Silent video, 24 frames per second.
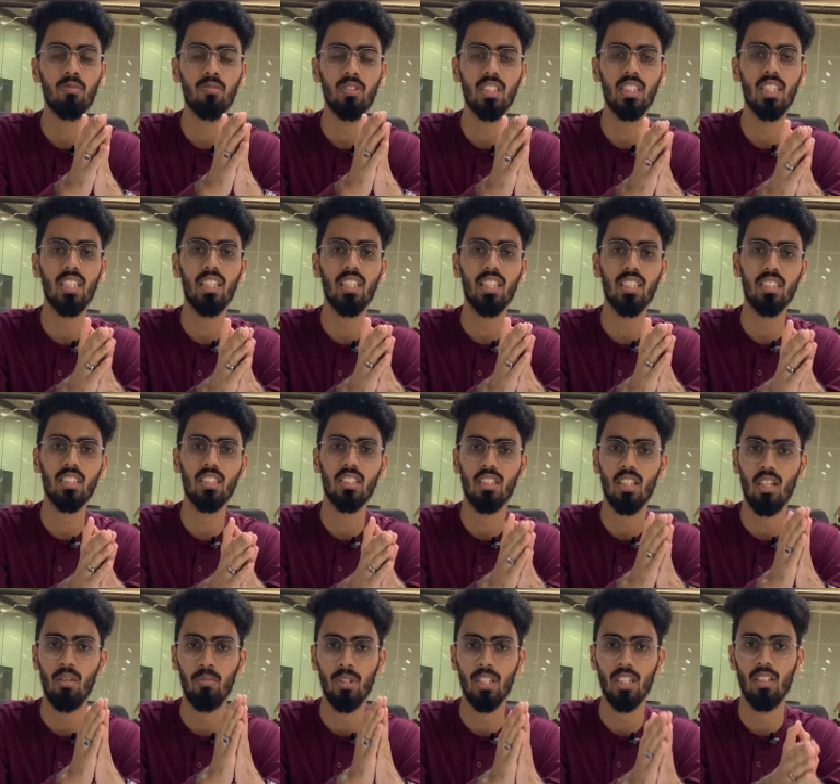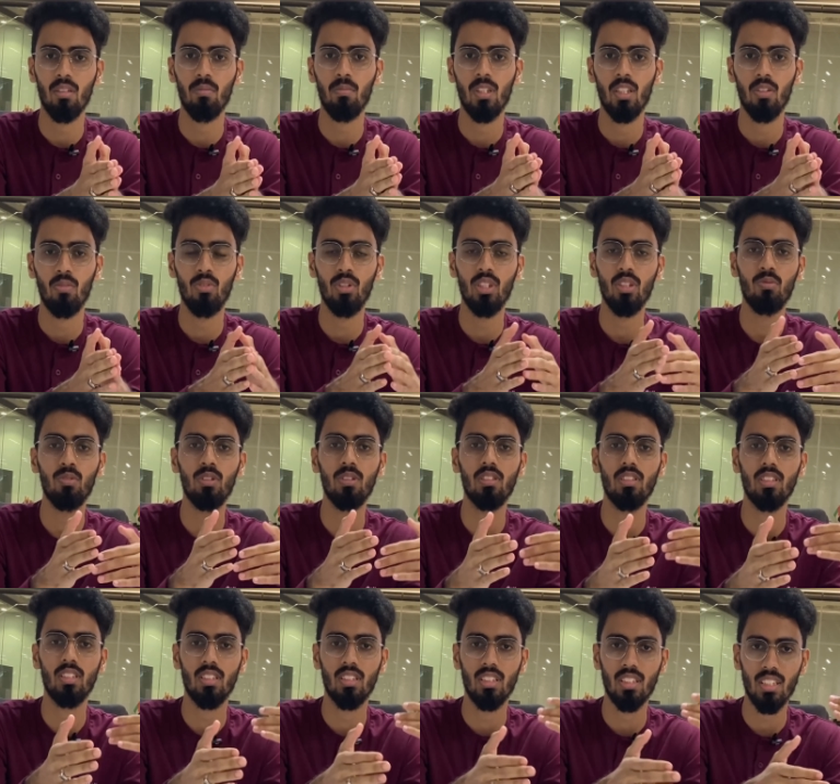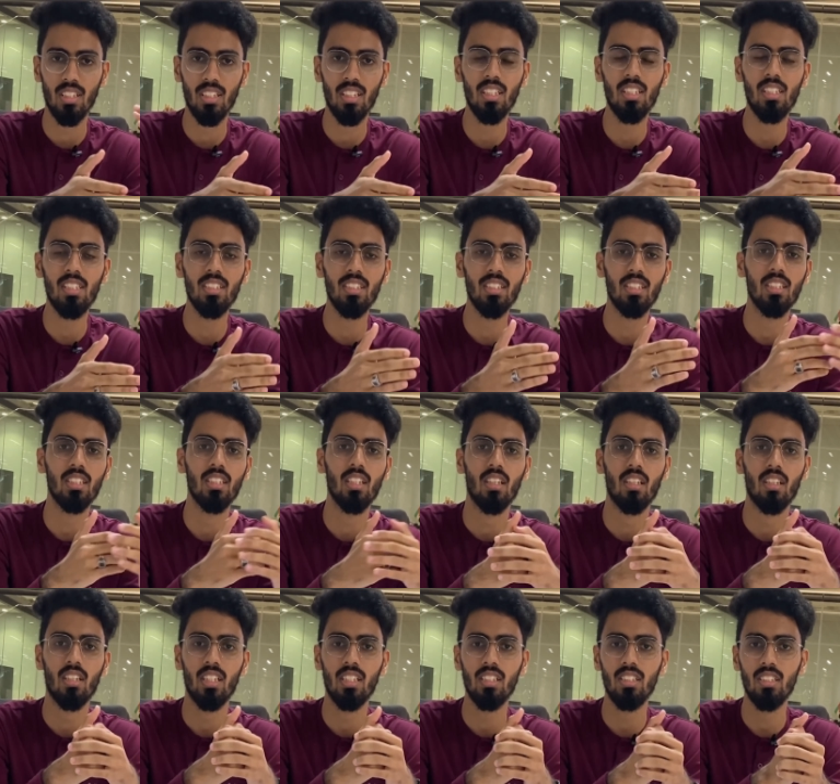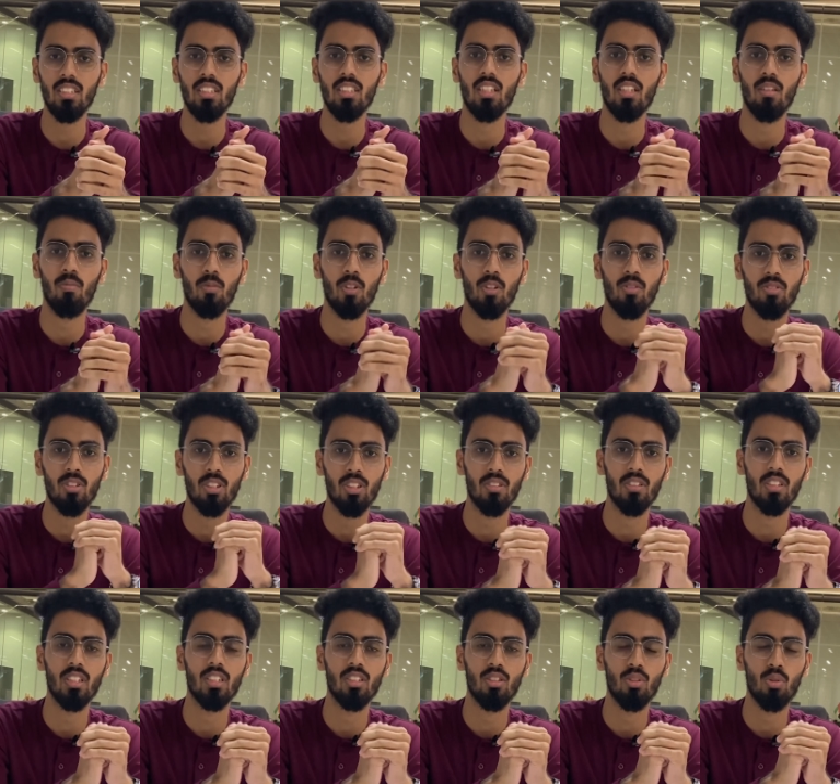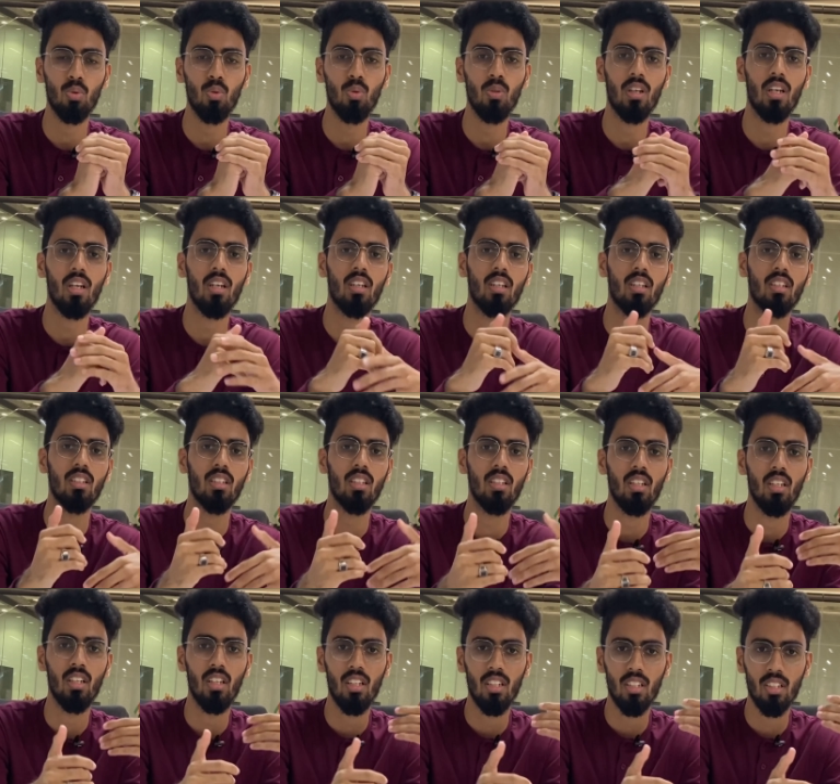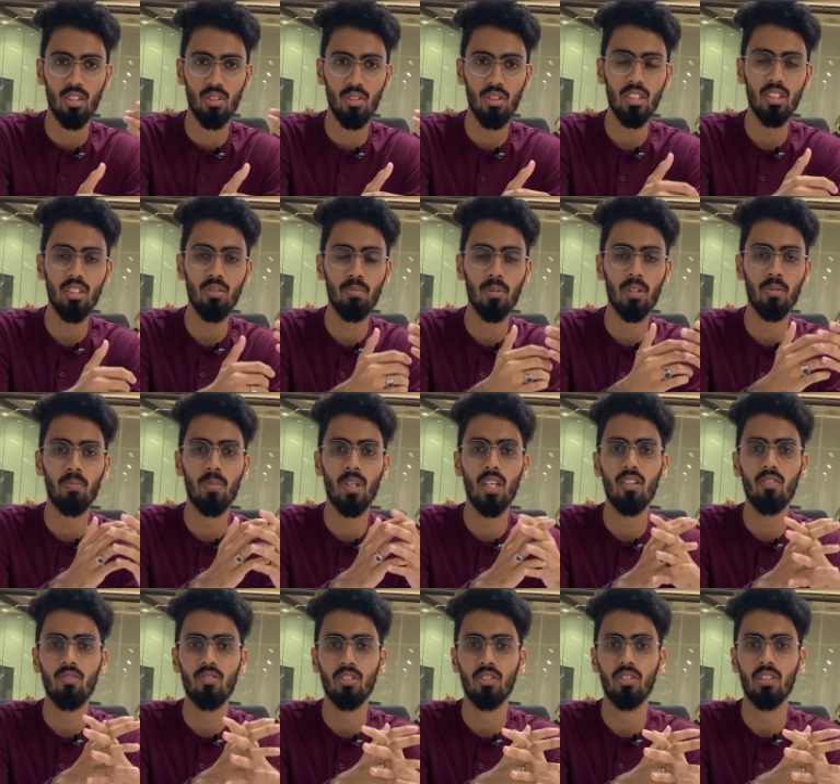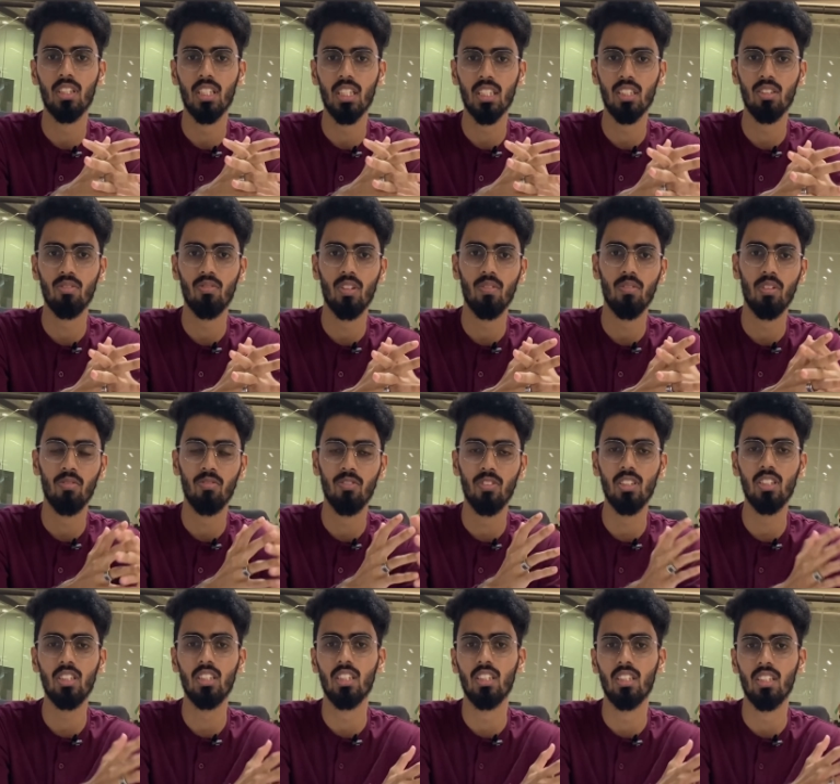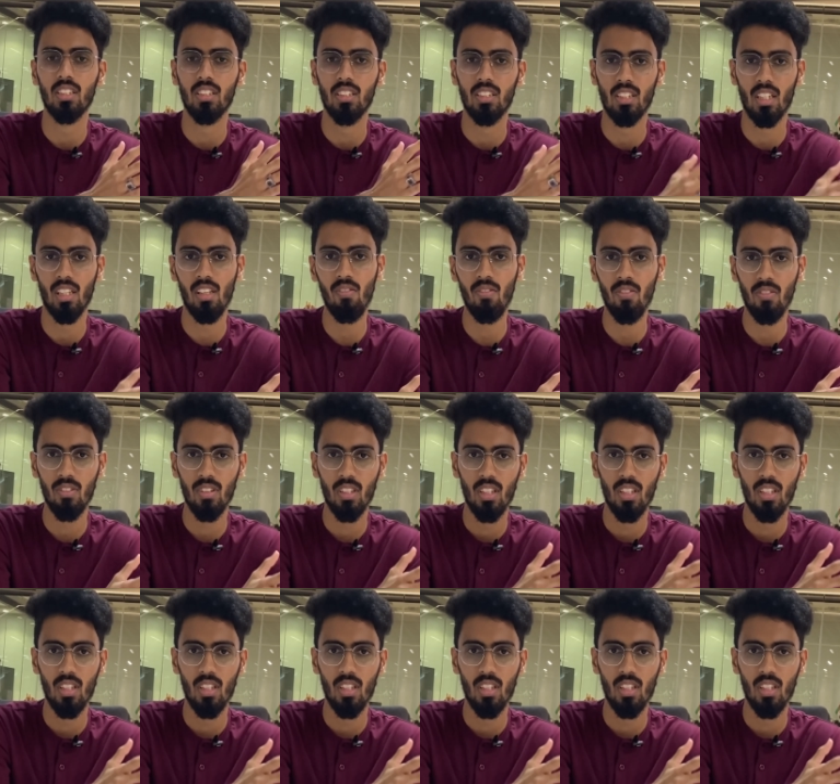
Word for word: with the NExT coming up, we would certainly see a rise in the number of students who are going to prepare for NExT from the first year itself.